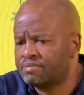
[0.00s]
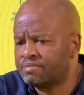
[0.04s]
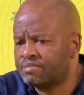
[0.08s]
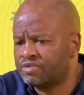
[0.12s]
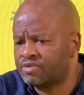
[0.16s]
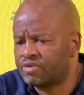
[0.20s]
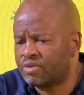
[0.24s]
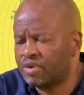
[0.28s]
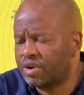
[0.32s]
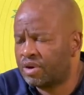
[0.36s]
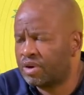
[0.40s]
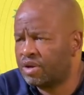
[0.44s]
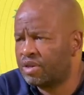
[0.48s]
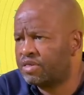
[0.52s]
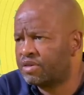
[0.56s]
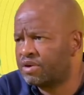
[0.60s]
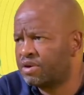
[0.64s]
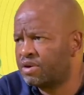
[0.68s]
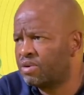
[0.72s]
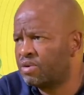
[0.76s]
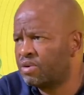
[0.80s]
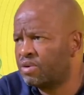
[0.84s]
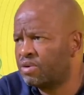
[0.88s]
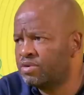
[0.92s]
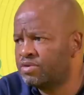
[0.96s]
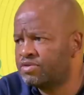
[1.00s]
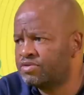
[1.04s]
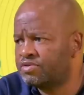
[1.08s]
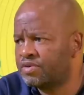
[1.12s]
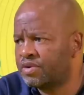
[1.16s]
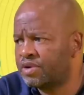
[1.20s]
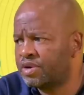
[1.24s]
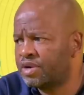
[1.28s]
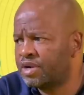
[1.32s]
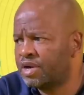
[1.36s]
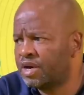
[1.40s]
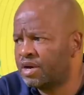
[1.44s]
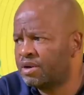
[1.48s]
Scoring three goals
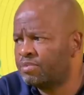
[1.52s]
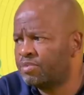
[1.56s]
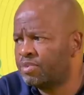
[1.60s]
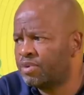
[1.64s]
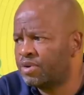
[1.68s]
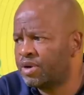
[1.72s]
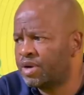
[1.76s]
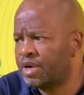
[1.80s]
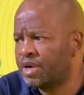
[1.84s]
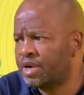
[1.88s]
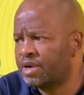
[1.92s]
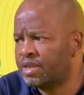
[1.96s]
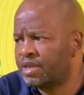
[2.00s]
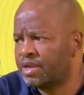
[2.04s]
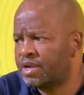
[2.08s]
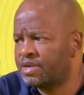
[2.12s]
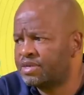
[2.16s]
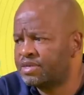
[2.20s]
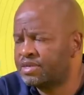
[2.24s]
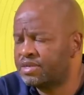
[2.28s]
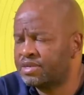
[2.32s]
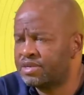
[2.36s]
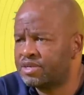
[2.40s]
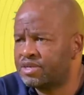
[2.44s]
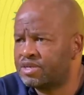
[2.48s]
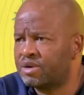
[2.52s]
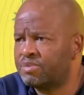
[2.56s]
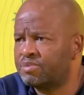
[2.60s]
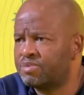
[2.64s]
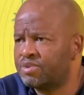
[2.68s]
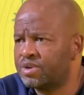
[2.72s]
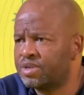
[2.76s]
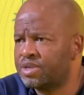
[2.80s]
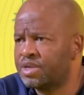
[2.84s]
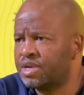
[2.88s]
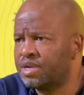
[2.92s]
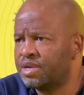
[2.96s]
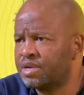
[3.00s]
for a young boy like that in the
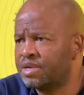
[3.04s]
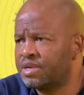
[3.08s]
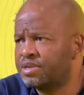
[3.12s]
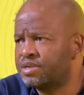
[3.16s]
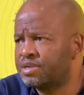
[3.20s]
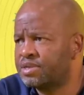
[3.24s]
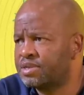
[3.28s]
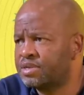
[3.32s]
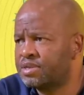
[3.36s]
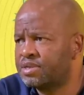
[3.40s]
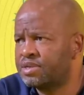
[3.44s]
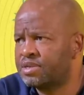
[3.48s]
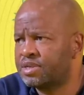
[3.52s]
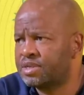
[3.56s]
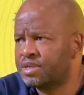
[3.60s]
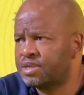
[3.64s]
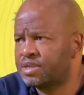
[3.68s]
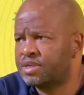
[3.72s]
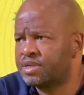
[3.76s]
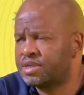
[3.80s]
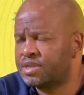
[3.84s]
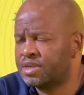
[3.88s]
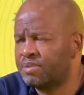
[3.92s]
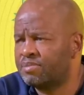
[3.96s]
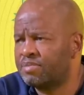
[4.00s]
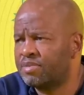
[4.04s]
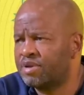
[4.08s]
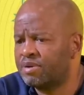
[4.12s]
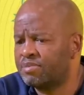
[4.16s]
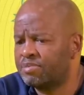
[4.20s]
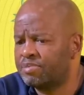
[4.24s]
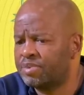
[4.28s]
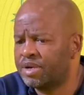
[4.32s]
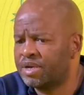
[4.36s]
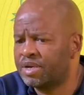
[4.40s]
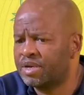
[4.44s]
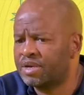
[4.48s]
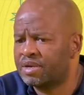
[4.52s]
Champions League, it's
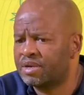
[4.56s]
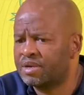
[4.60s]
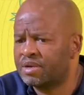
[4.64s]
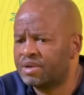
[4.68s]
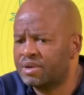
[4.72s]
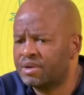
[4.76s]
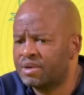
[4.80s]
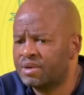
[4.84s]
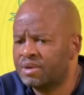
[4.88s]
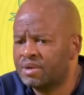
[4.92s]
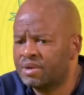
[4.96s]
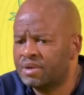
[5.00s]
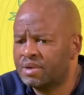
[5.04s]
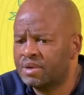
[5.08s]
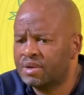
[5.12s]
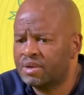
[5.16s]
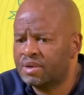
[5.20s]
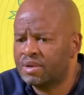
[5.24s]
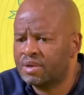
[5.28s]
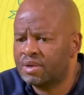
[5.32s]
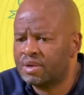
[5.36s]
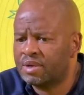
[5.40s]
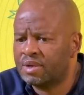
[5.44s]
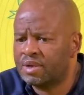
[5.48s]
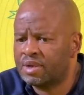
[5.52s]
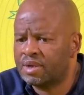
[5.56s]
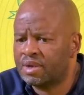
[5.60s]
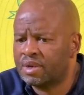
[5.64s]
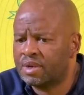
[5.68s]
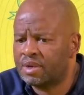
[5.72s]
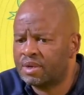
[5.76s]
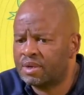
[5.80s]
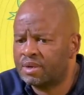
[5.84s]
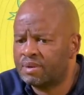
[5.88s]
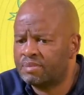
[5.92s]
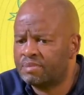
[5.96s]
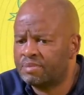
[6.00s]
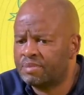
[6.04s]
something big.
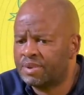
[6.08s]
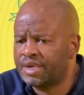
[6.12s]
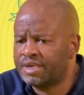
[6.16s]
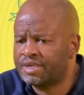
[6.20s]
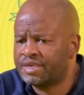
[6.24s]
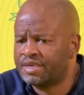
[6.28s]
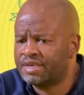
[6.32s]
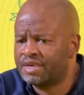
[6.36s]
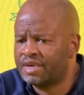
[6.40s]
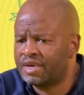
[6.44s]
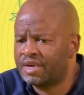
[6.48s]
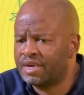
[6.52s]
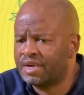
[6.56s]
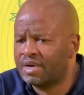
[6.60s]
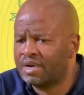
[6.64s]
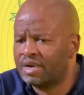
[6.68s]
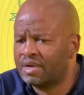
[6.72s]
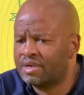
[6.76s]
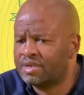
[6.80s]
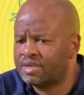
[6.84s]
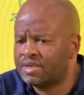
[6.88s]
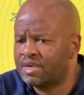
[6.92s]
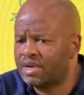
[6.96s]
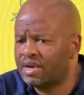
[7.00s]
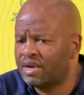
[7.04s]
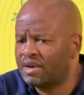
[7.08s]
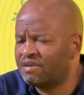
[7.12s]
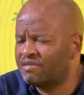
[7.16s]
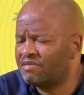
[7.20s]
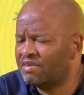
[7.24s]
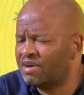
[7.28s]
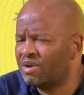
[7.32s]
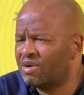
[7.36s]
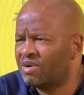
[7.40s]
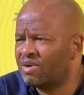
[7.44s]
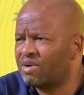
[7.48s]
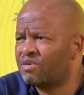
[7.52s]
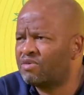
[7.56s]
But I still
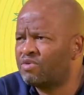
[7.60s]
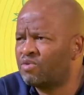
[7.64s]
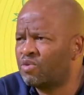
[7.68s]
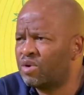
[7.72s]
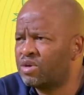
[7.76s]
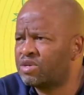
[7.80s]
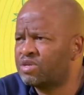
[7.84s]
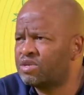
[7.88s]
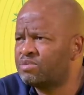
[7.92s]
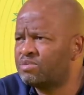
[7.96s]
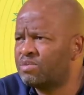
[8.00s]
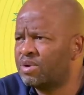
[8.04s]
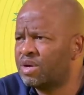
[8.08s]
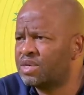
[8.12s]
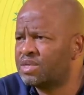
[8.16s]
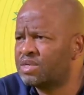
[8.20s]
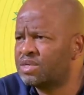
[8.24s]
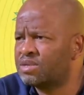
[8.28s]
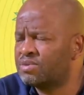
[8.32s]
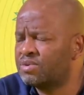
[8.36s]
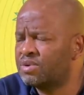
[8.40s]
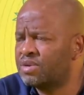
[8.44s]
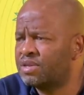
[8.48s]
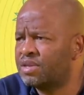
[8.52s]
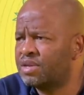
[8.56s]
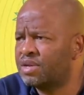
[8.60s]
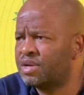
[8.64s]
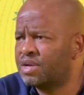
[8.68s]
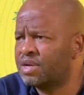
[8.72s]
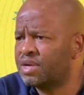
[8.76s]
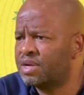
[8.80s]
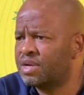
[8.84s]
have a lot of question marks with